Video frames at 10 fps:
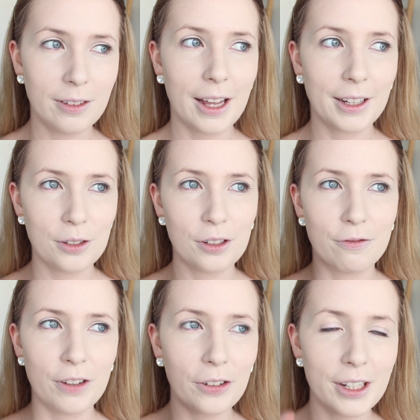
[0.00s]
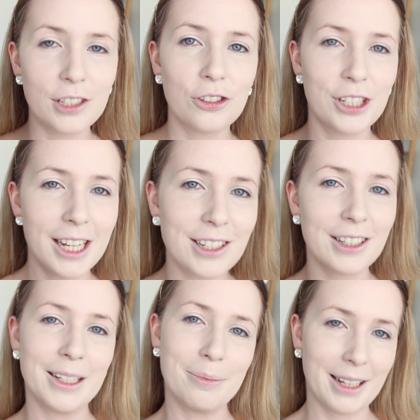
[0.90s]
like sort of very
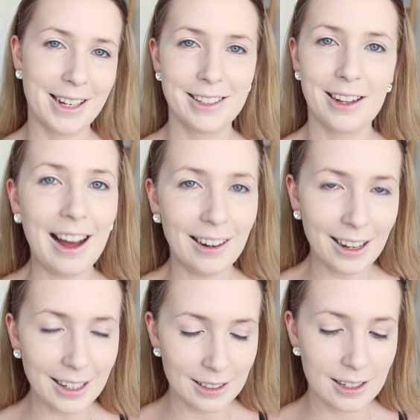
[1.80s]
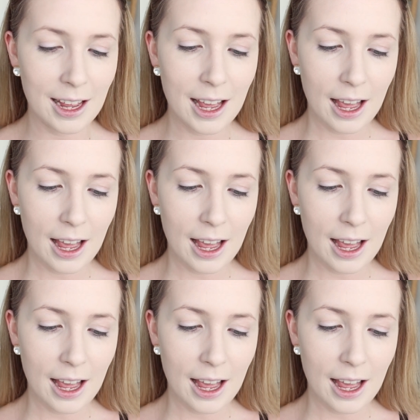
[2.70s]
strategically placed highlights.